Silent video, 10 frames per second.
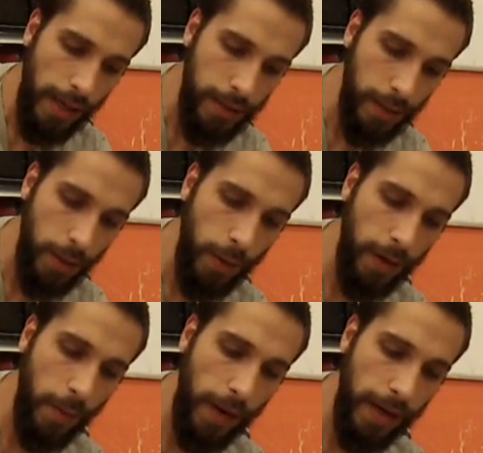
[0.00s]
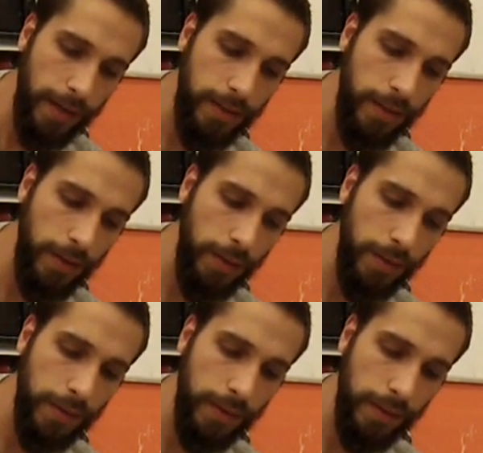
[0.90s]
It's a quick way
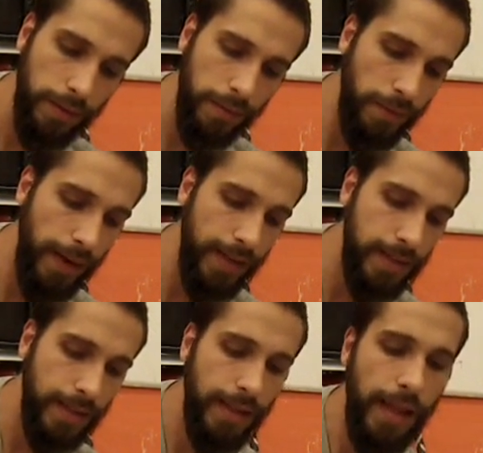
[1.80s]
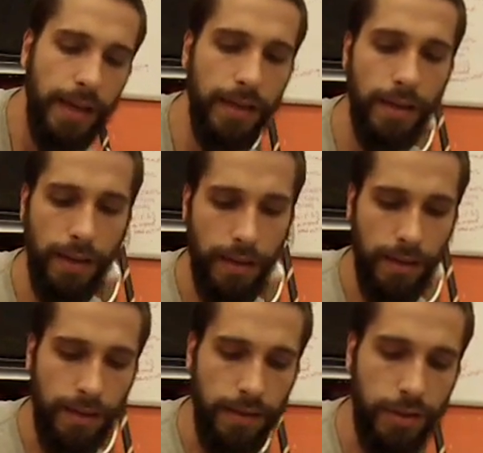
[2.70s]
to raise the clay,
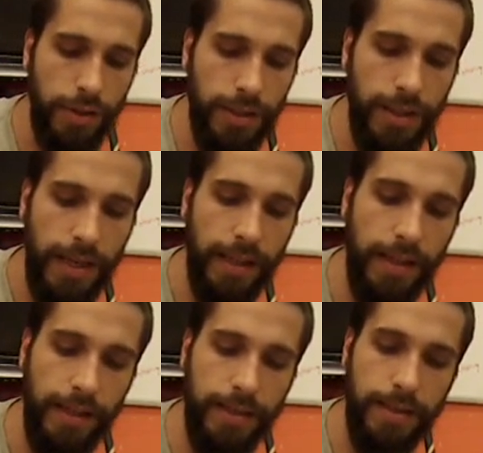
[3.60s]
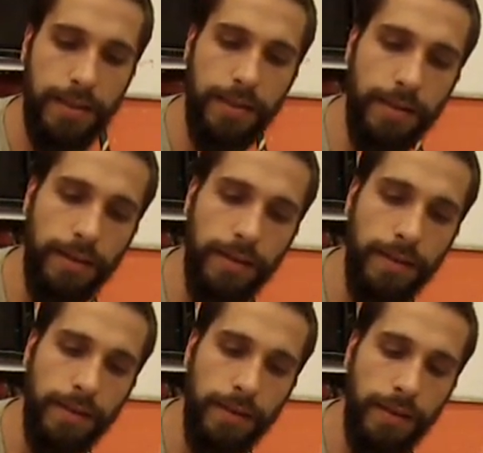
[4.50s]
just like this,
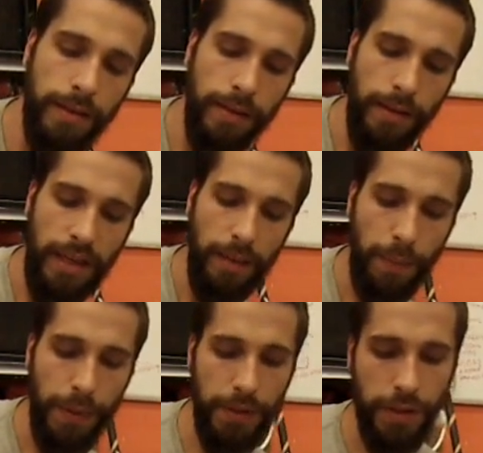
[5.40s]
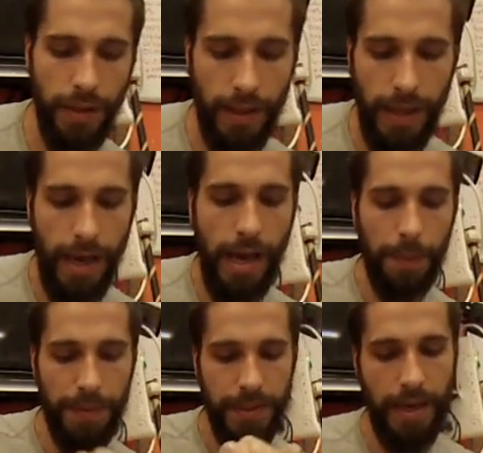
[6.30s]
and pinching the clay
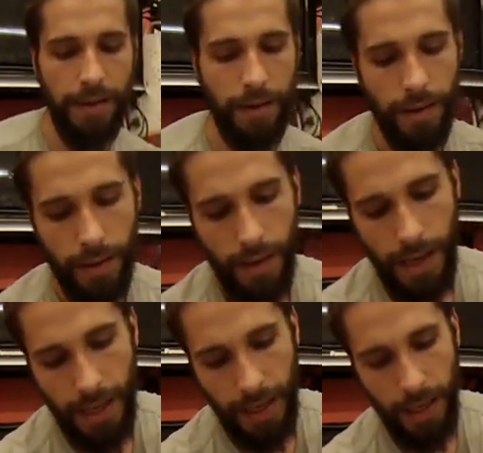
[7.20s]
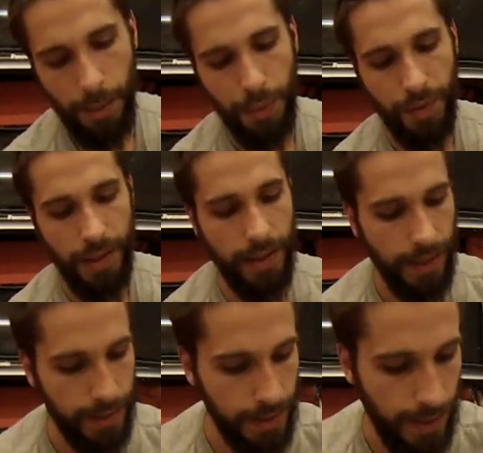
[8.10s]
up together, and it kind of
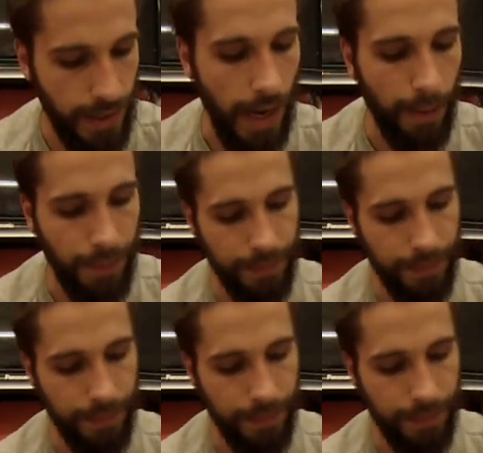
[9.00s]
pre-thins the top.